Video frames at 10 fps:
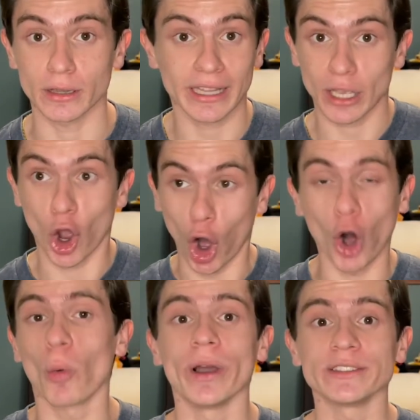Like,
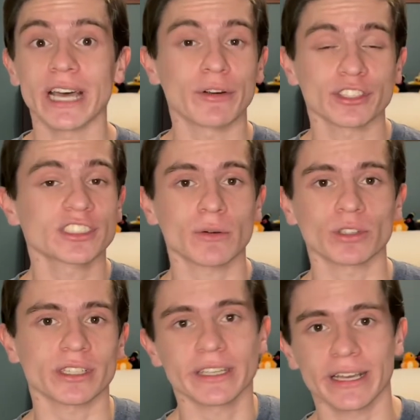always. Ever since I was
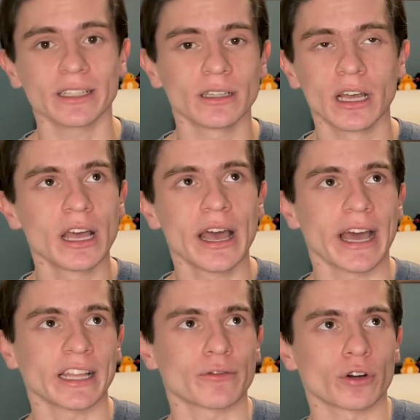a kid
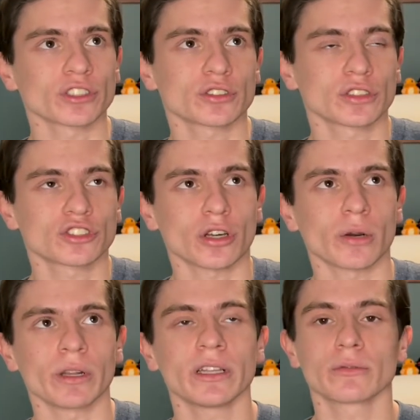and I first started
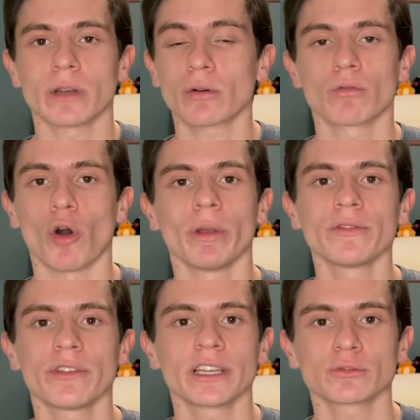reading Greco-Roman
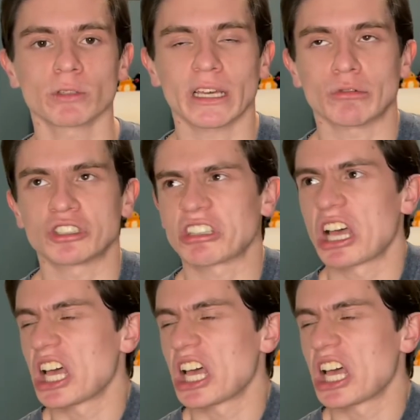things when I was